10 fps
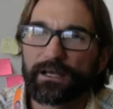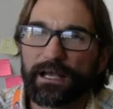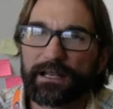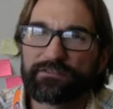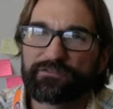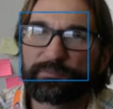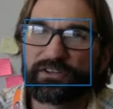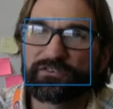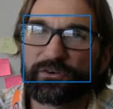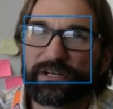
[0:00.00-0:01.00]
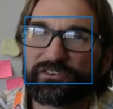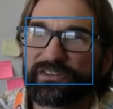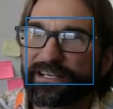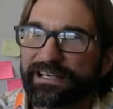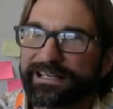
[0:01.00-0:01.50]
and pretty soon here's
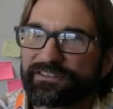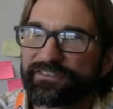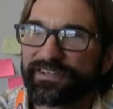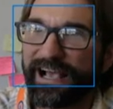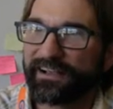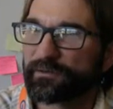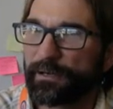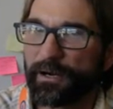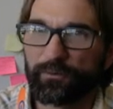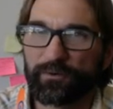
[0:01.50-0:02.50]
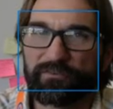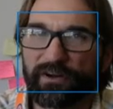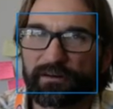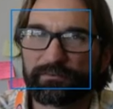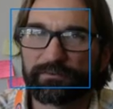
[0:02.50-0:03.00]
going to get into taxing power and
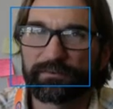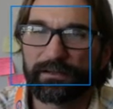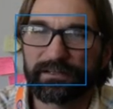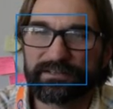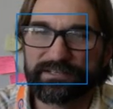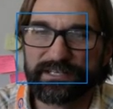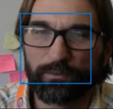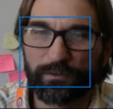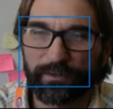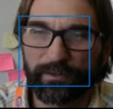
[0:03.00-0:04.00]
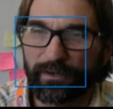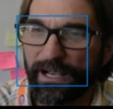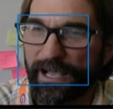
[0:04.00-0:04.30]
stuff. Now let's see where we're